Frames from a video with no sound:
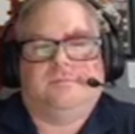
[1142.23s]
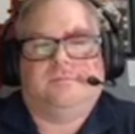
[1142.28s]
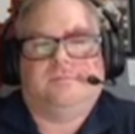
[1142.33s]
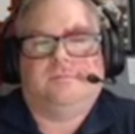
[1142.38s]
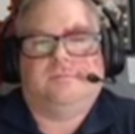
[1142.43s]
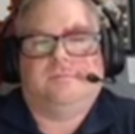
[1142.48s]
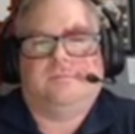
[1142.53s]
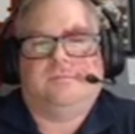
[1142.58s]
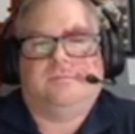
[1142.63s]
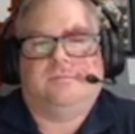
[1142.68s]

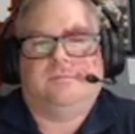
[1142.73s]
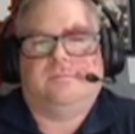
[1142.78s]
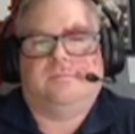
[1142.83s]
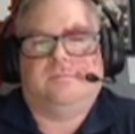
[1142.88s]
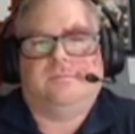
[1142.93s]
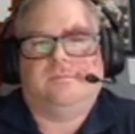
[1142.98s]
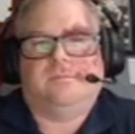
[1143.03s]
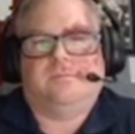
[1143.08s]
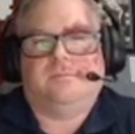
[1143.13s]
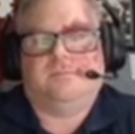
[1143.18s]

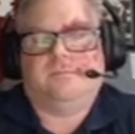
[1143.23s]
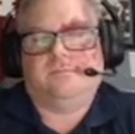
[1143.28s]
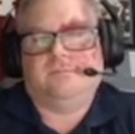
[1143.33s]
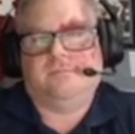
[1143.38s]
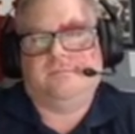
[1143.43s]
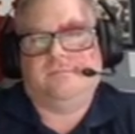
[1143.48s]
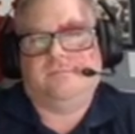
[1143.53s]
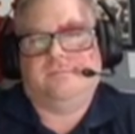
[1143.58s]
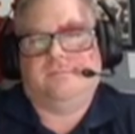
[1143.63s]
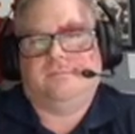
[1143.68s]

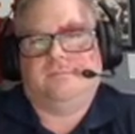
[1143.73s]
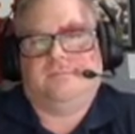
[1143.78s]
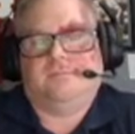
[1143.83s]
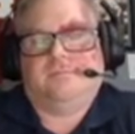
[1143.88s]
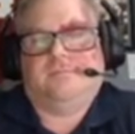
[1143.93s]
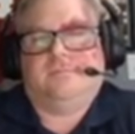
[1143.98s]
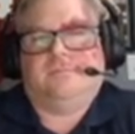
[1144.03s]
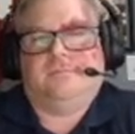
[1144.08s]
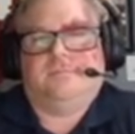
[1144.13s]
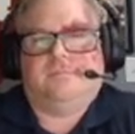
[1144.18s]

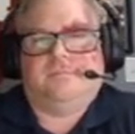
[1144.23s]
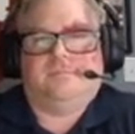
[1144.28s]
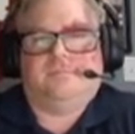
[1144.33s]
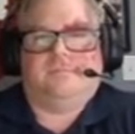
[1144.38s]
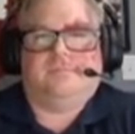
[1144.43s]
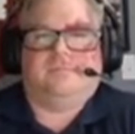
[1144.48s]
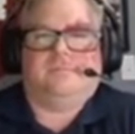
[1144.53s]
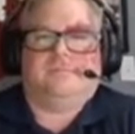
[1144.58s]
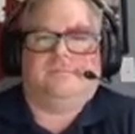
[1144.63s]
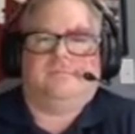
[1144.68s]

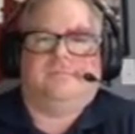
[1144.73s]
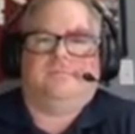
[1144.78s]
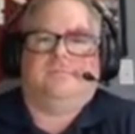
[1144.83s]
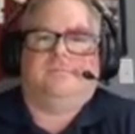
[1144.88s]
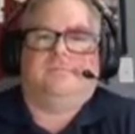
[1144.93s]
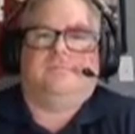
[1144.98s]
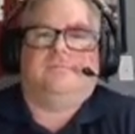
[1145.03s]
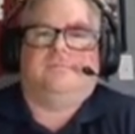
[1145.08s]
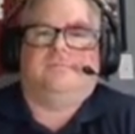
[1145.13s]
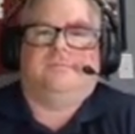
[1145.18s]

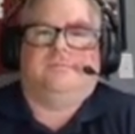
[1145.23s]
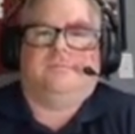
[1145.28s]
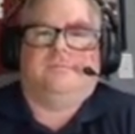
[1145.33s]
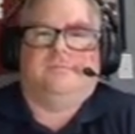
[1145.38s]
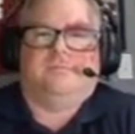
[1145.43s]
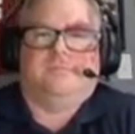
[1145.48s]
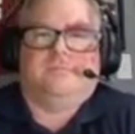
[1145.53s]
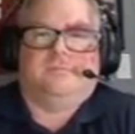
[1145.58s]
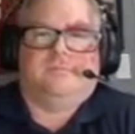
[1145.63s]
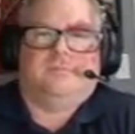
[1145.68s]

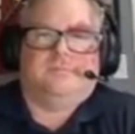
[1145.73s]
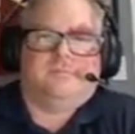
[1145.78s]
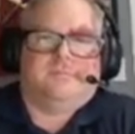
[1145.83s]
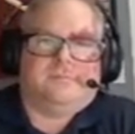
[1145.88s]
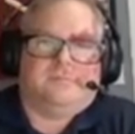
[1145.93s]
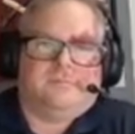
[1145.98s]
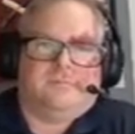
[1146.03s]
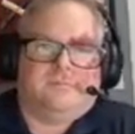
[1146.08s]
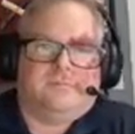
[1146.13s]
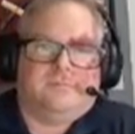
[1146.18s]

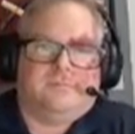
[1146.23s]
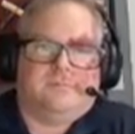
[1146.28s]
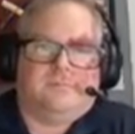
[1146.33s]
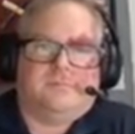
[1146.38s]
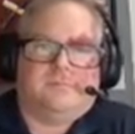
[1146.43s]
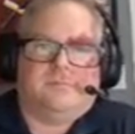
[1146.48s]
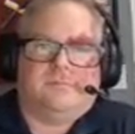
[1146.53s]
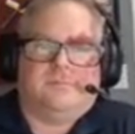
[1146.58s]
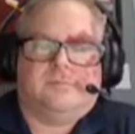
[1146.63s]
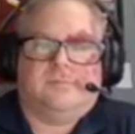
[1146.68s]

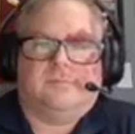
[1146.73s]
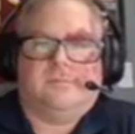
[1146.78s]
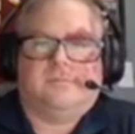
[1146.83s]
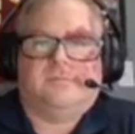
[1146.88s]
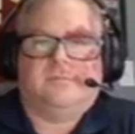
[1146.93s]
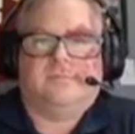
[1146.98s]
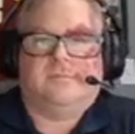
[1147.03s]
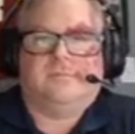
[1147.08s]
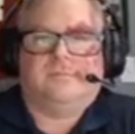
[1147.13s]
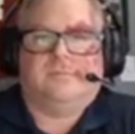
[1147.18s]

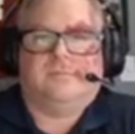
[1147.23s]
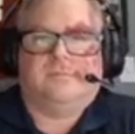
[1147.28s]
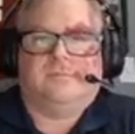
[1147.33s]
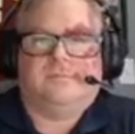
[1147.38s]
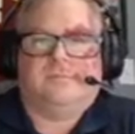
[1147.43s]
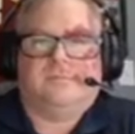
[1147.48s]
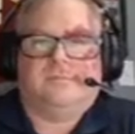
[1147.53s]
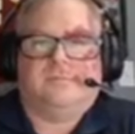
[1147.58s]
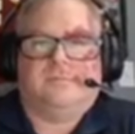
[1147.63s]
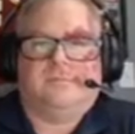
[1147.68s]

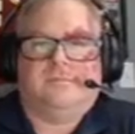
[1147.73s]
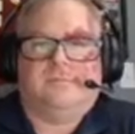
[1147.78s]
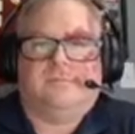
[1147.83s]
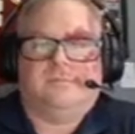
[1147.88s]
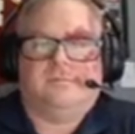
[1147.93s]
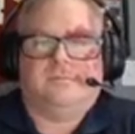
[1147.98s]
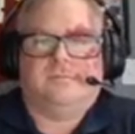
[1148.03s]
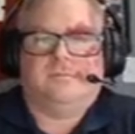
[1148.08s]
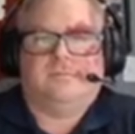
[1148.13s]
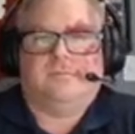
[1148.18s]

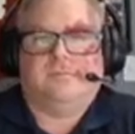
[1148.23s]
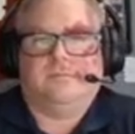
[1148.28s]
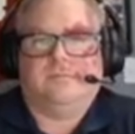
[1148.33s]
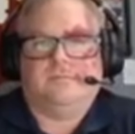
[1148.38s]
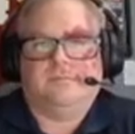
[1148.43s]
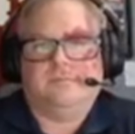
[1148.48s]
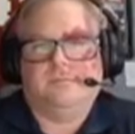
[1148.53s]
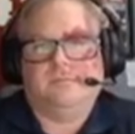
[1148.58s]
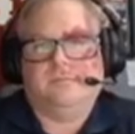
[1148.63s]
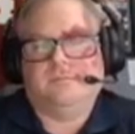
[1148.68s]

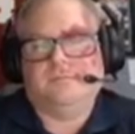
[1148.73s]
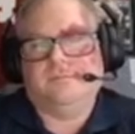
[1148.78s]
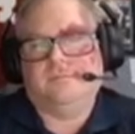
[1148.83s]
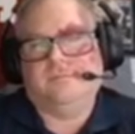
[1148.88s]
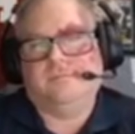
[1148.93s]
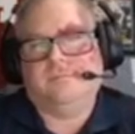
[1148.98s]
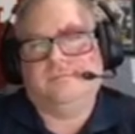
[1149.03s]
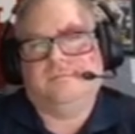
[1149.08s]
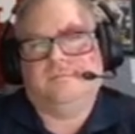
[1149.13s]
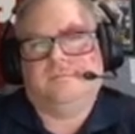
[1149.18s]

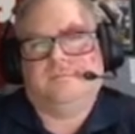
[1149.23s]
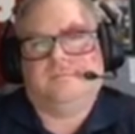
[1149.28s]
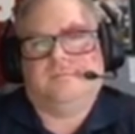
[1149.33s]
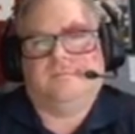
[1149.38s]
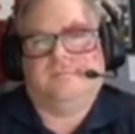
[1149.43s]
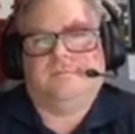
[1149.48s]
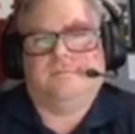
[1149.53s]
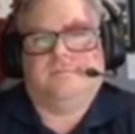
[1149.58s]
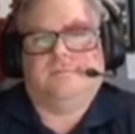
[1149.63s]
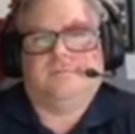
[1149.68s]

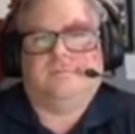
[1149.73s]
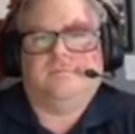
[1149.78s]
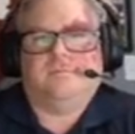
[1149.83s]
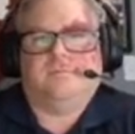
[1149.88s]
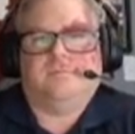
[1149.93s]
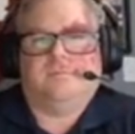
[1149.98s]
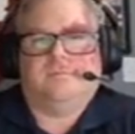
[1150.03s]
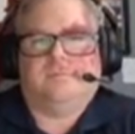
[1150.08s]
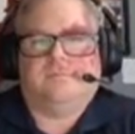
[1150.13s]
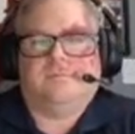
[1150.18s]
No words are spoken by the person on screen.